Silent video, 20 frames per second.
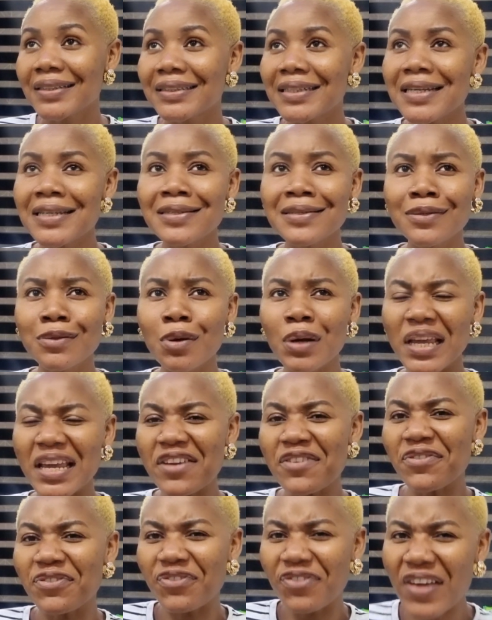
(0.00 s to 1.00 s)
she's
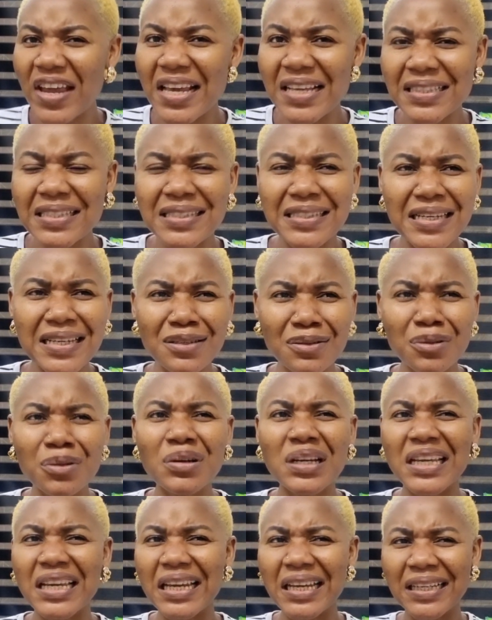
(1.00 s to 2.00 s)
looking fit, she's
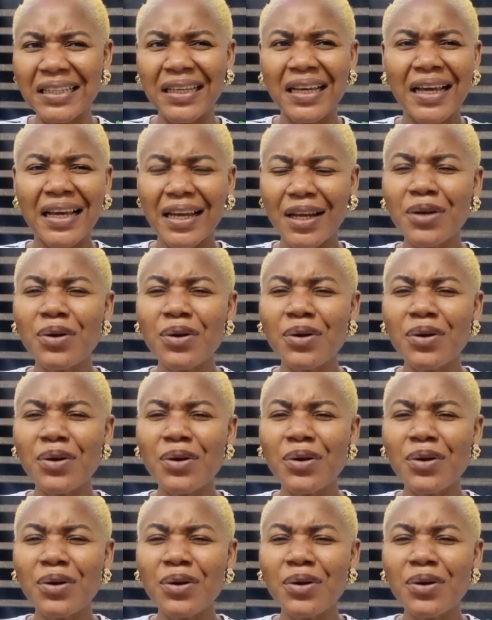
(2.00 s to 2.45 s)
looking,